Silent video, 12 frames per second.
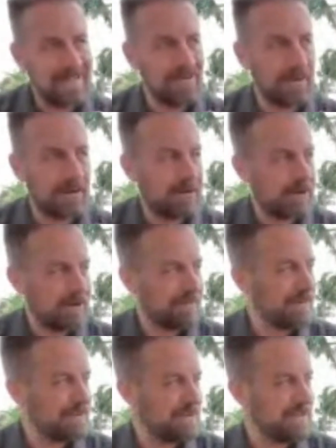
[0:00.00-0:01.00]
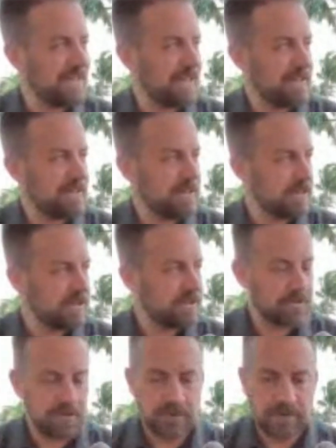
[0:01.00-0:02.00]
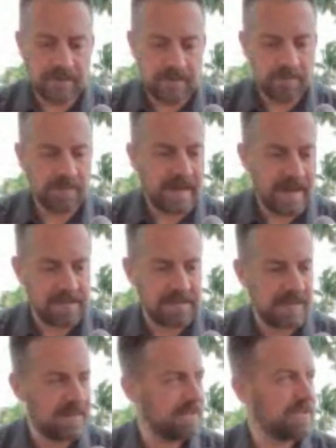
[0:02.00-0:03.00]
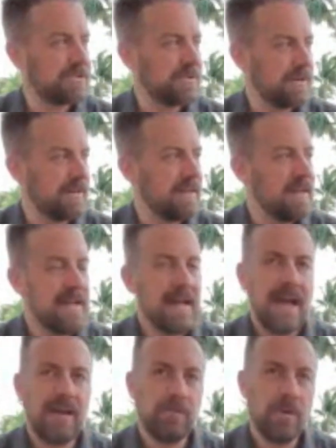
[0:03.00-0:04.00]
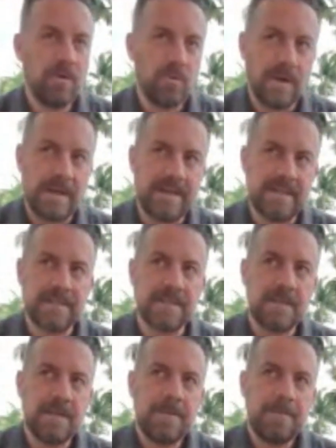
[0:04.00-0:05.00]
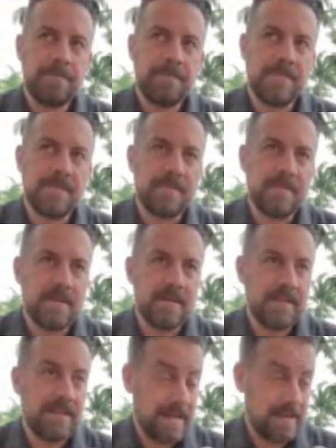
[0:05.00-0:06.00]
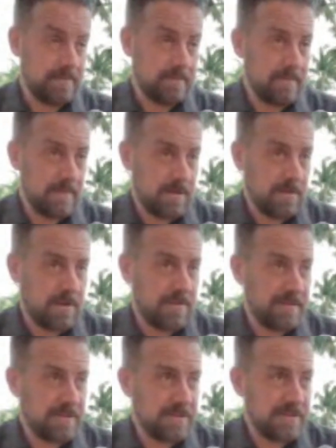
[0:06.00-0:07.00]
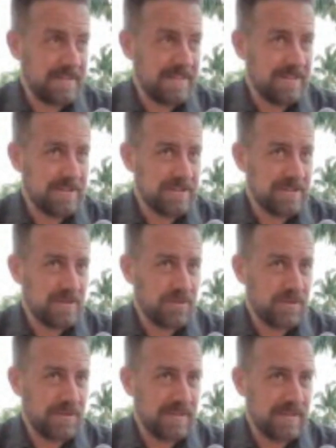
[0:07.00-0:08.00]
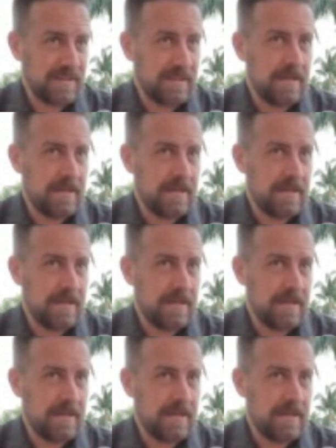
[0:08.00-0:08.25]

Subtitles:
where artificial intelligence truly impacts the industry and what ways that artificial intelligence can really